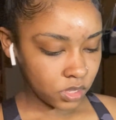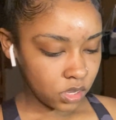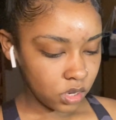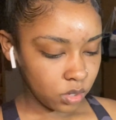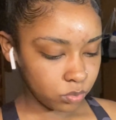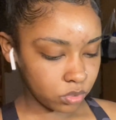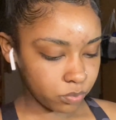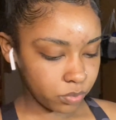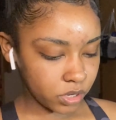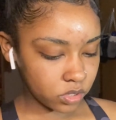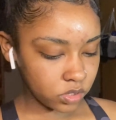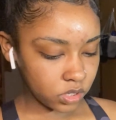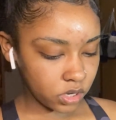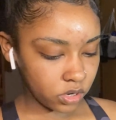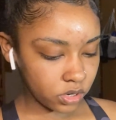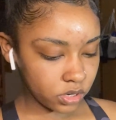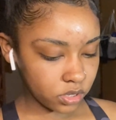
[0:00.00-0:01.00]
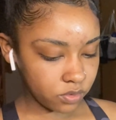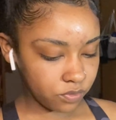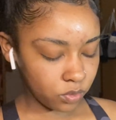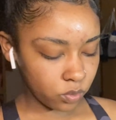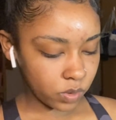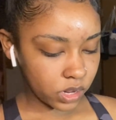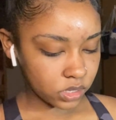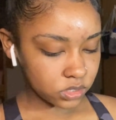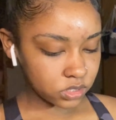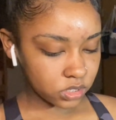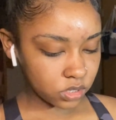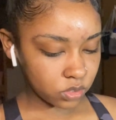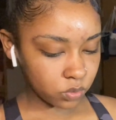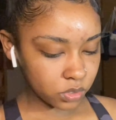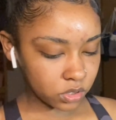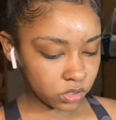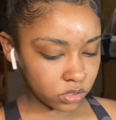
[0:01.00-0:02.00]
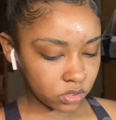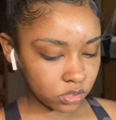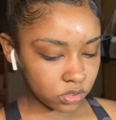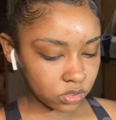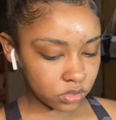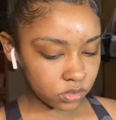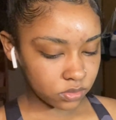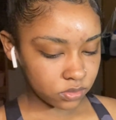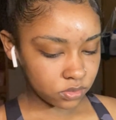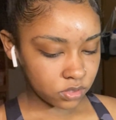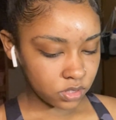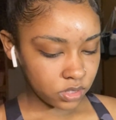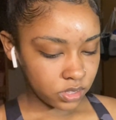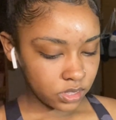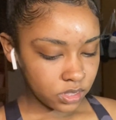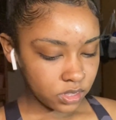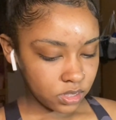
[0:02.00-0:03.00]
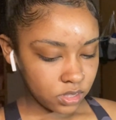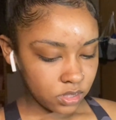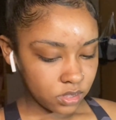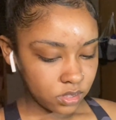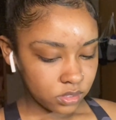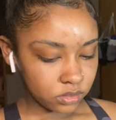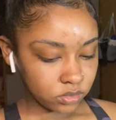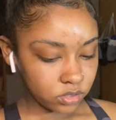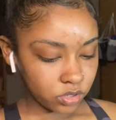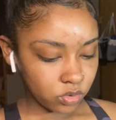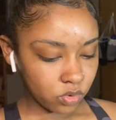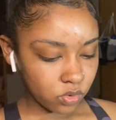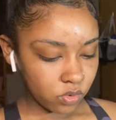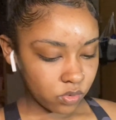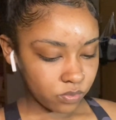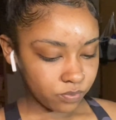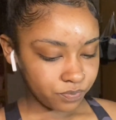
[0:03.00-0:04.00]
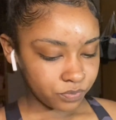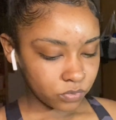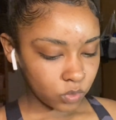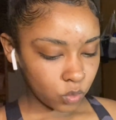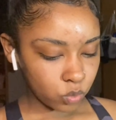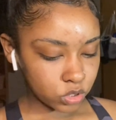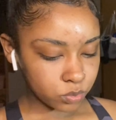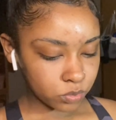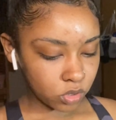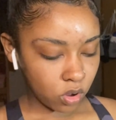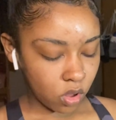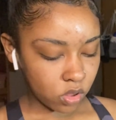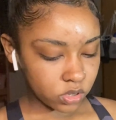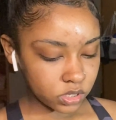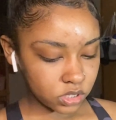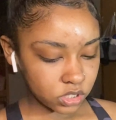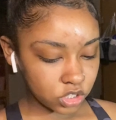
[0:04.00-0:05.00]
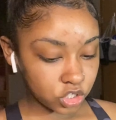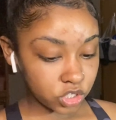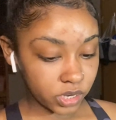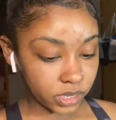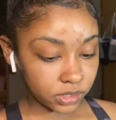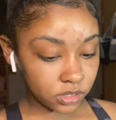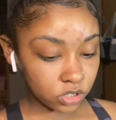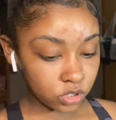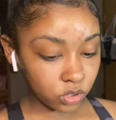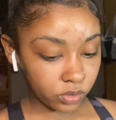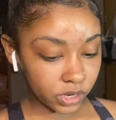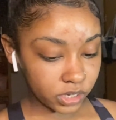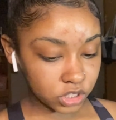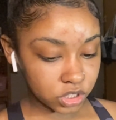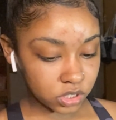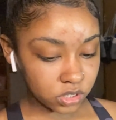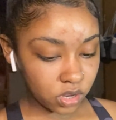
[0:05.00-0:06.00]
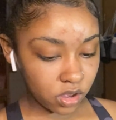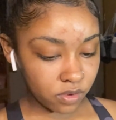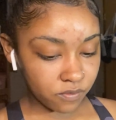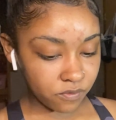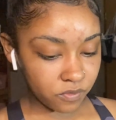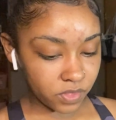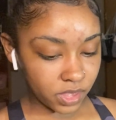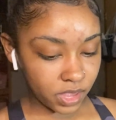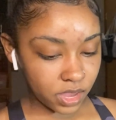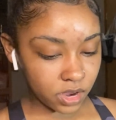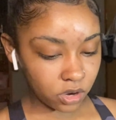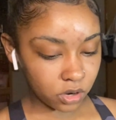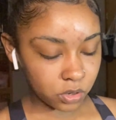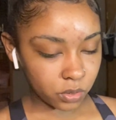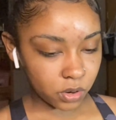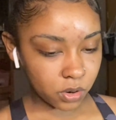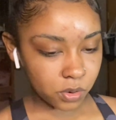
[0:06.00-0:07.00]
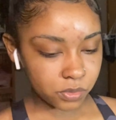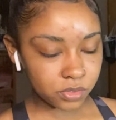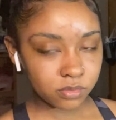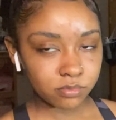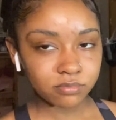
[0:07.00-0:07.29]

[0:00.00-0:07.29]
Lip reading: Prepare the area for waxing with the little whatchamacallit, check the direction of the hair growth.